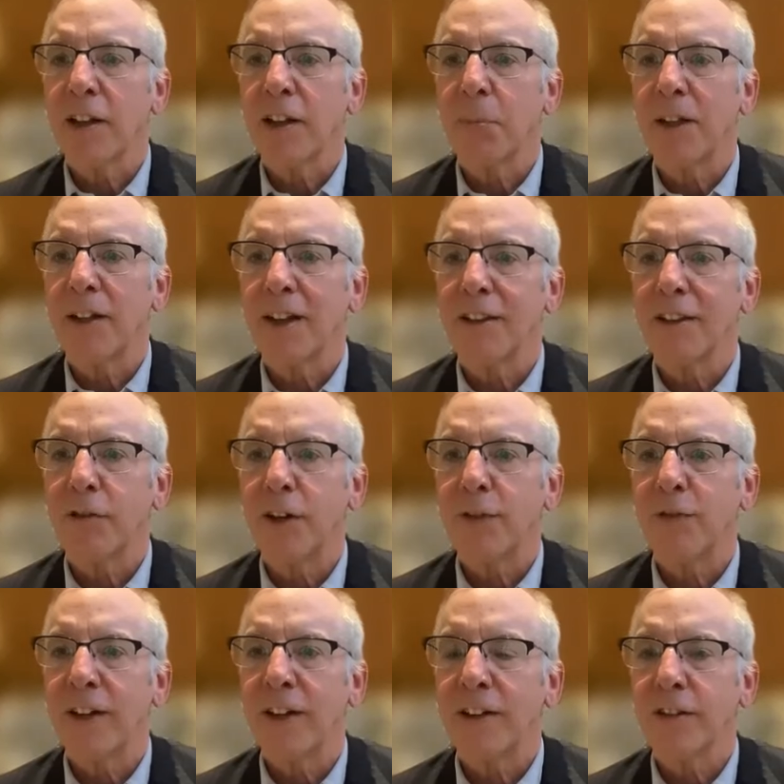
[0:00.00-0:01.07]
a little bit like the
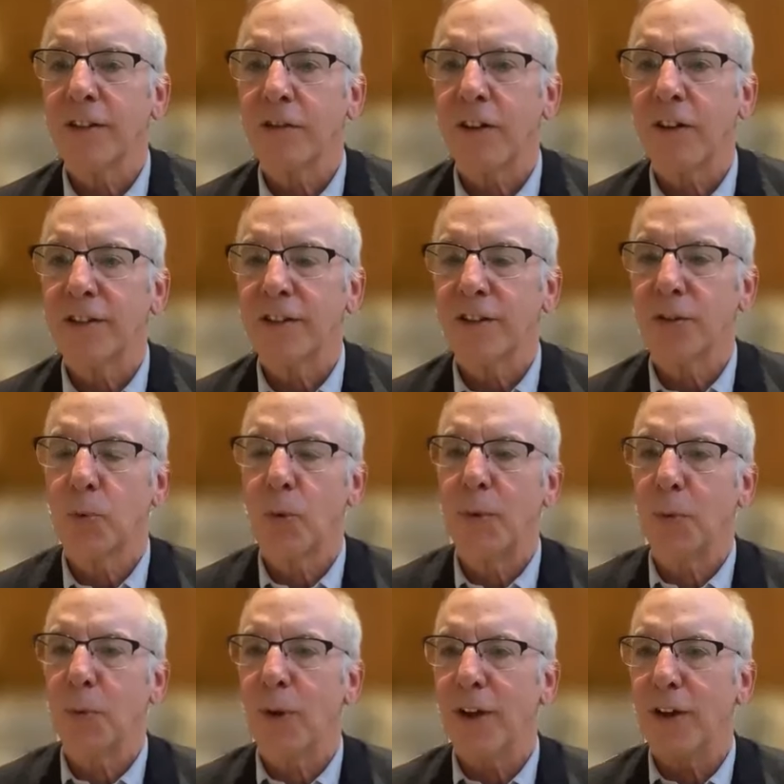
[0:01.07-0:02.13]
great financial crisis
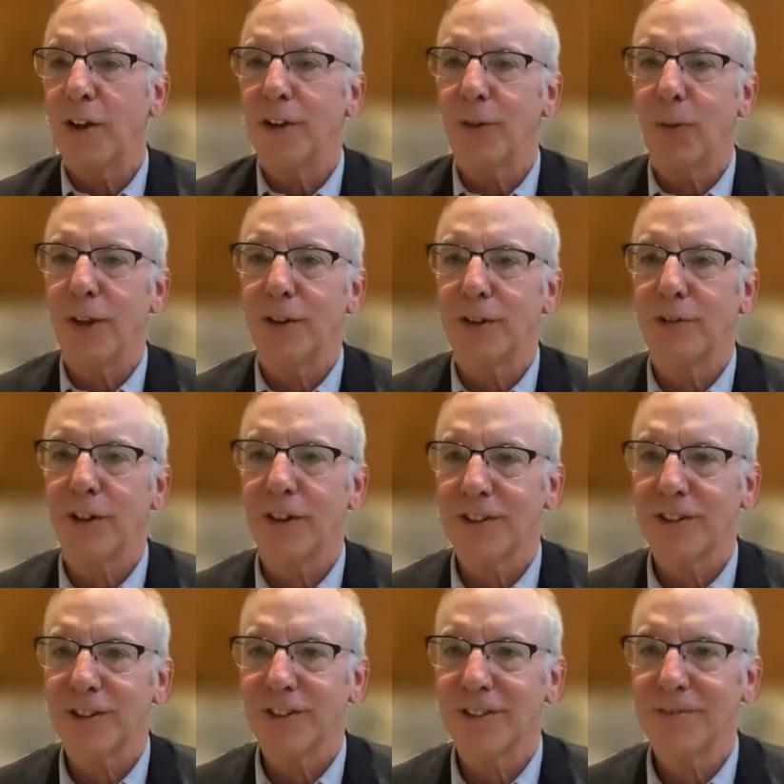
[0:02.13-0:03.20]
swept away all the weak
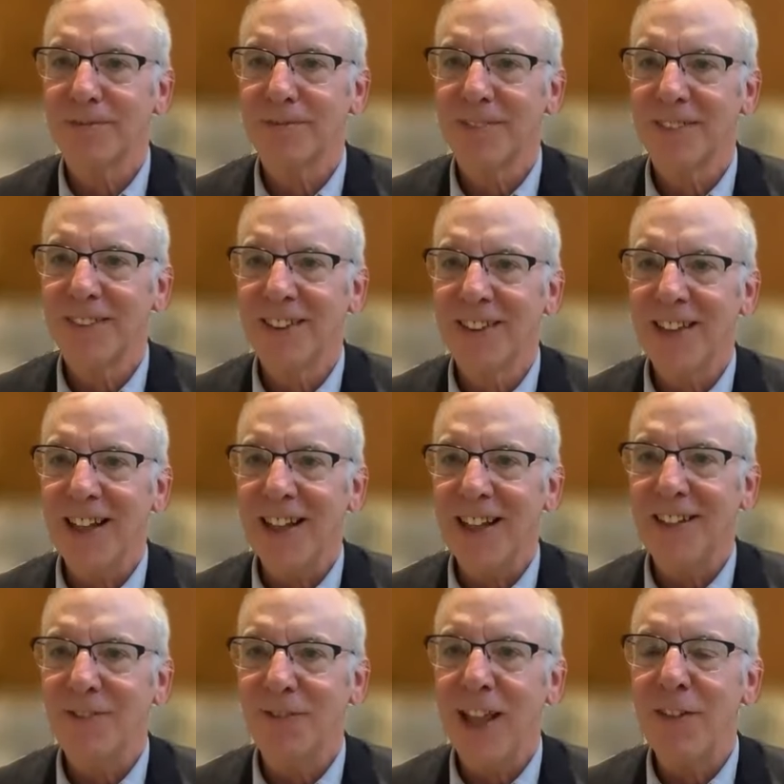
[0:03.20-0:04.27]
structures
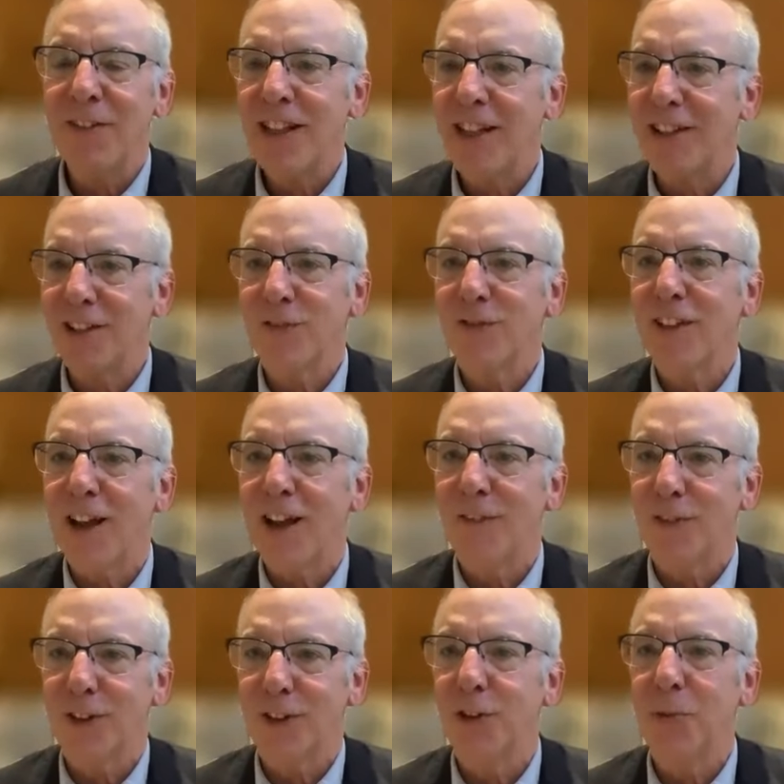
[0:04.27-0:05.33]
and we haven't had enough time
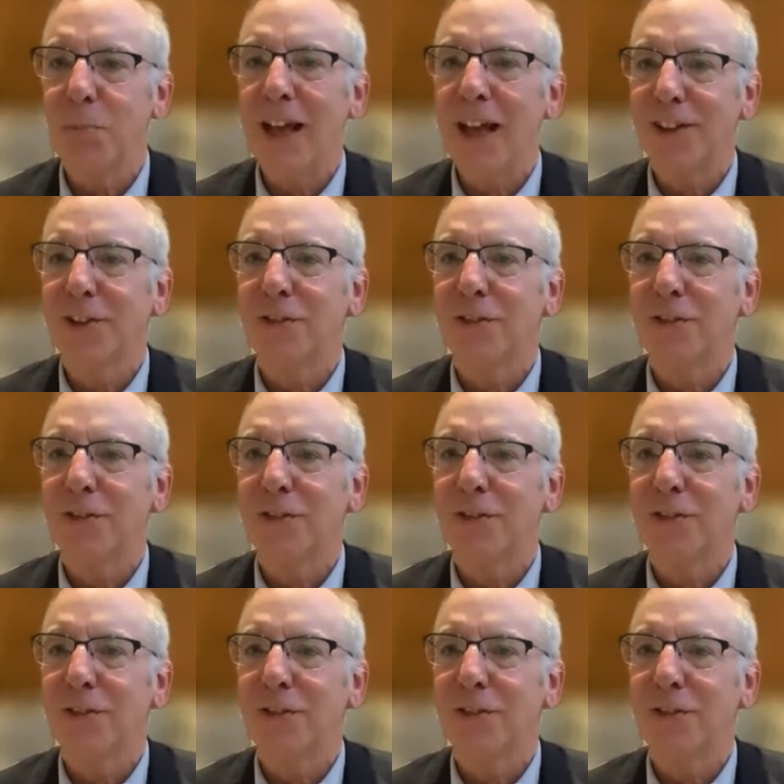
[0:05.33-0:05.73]
for new bad